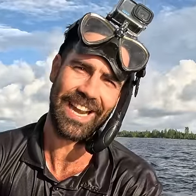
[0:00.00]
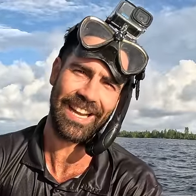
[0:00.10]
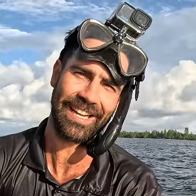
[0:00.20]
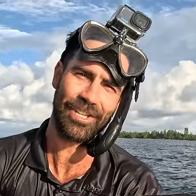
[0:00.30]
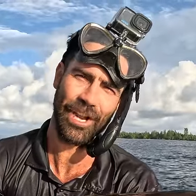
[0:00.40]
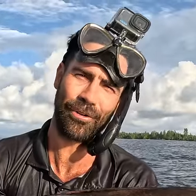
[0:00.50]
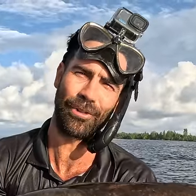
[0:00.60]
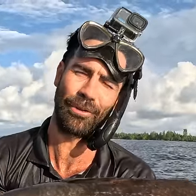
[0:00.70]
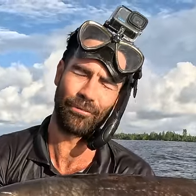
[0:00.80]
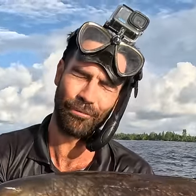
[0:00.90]
eating and
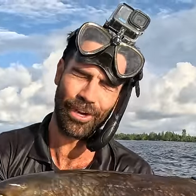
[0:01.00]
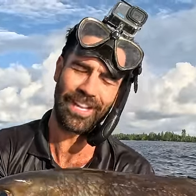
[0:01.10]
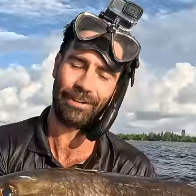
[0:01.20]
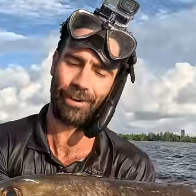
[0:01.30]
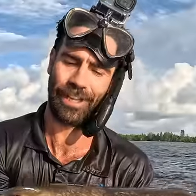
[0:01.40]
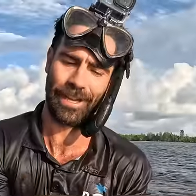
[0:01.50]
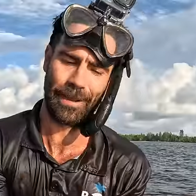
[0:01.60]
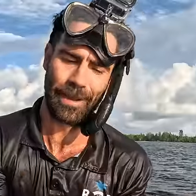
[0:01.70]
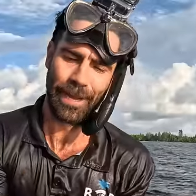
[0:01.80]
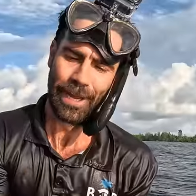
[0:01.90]
generally really, really
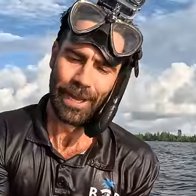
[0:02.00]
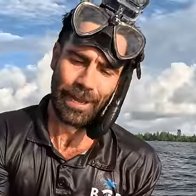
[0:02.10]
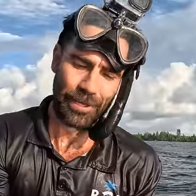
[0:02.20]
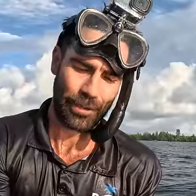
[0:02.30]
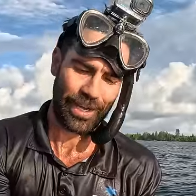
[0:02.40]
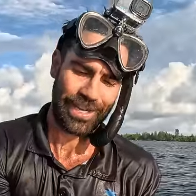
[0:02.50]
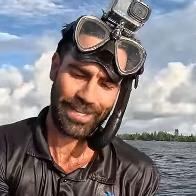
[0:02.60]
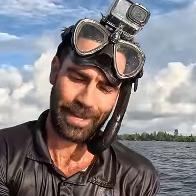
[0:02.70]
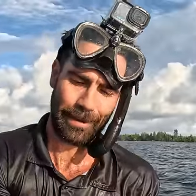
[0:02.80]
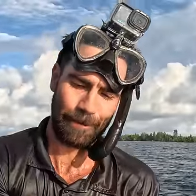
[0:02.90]
tricky
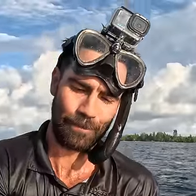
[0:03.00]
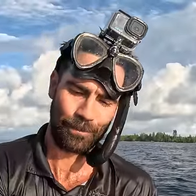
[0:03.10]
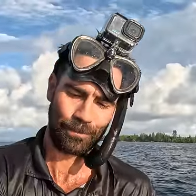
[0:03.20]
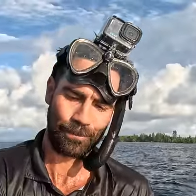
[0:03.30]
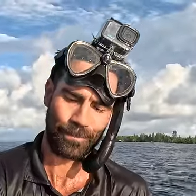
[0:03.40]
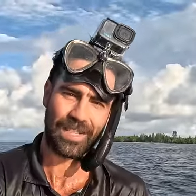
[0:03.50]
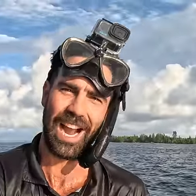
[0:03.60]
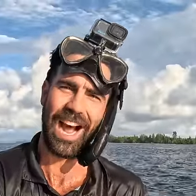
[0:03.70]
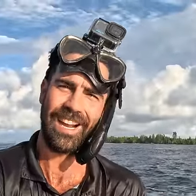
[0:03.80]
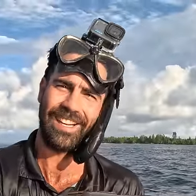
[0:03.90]
to to
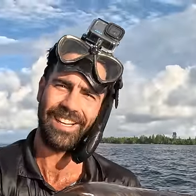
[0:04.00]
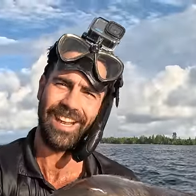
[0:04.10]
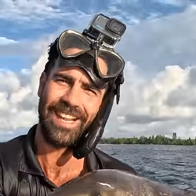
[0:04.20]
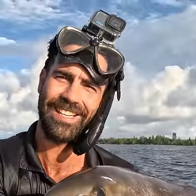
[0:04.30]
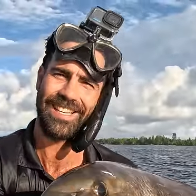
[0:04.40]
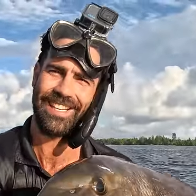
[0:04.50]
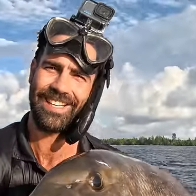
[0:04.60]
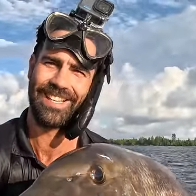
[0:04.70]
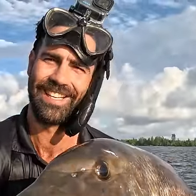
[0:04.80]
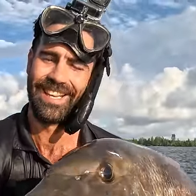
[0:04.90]
hunt and to
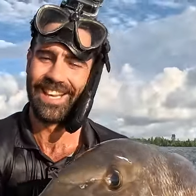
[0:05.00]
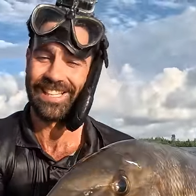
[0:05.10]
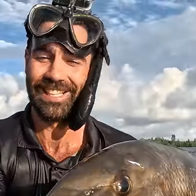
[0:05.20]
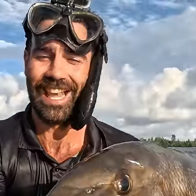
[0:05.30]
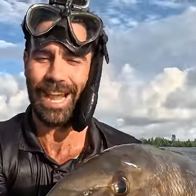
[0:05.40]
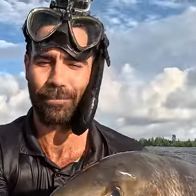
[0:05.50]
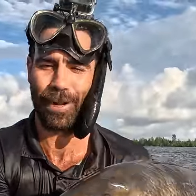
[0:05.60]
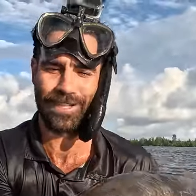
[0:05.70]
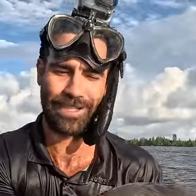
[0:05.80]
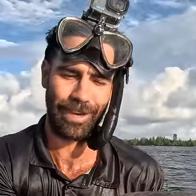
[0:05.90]
to land
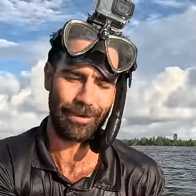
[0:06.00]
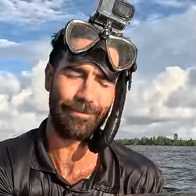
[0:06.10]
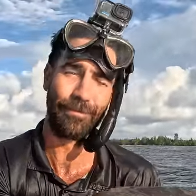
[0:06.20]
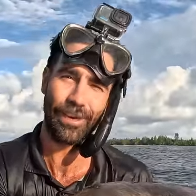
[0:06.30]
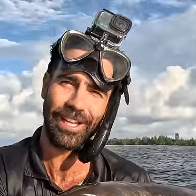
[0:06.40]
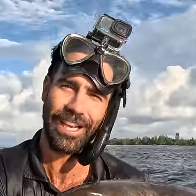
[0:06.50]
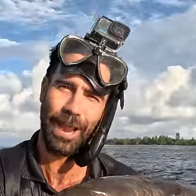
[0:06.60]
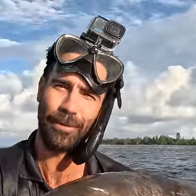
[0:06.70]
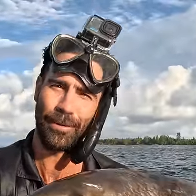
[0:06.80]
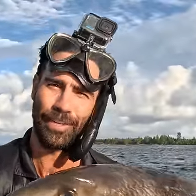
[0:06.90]
one, so I'm really
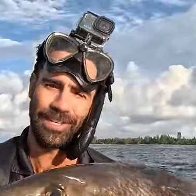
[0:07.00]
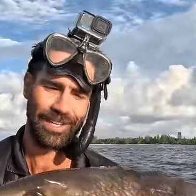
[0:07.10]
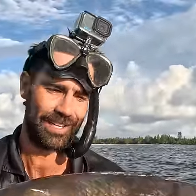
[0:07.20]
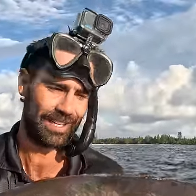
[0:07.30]
happy with this.